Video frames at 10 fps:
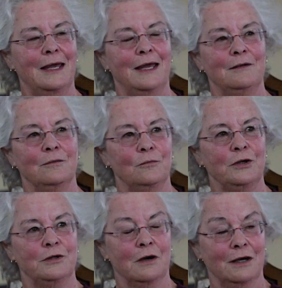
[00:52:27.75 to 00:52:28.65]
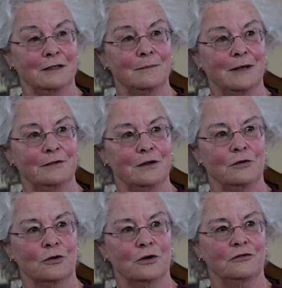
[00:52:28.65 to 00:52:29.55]
And we talked about the
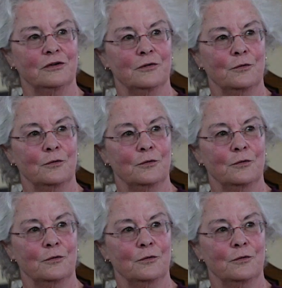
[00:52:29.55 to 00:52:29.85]
origin